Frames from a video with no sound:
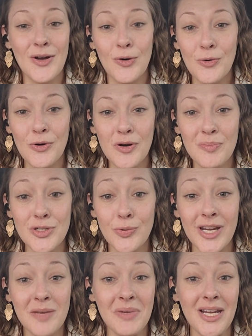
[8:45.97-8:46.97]
or
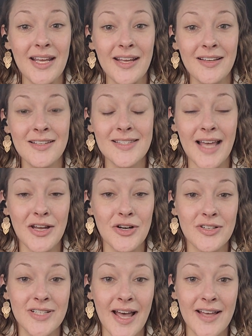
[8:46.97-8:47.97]
between meetings at
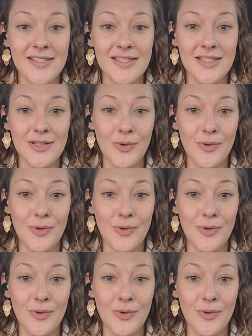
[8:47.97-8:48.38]
your desk,